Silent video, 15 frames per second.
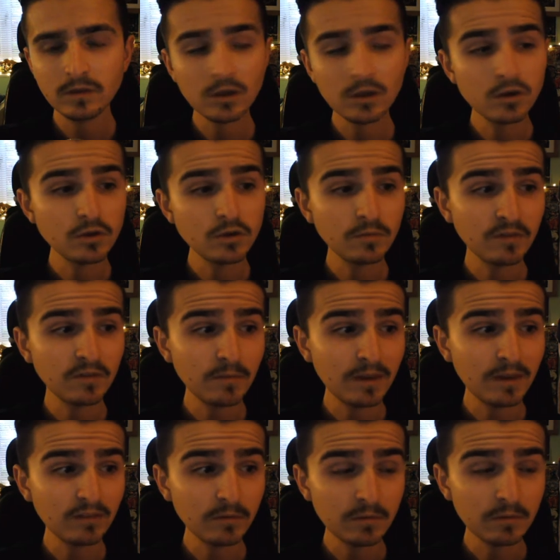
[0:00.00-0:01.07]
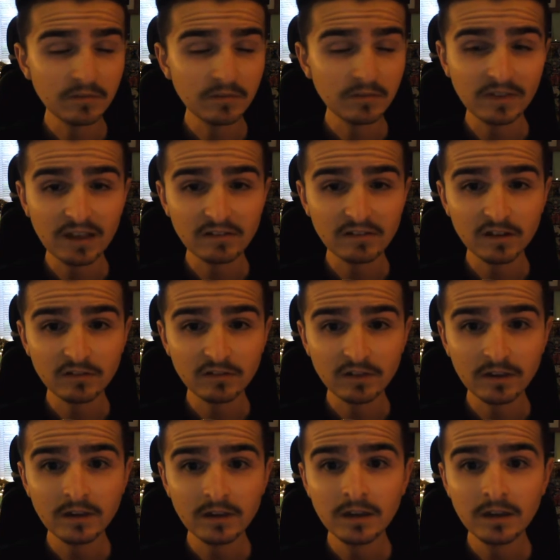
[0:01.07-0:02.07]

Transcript: YouTubers that made so many mistakes last year.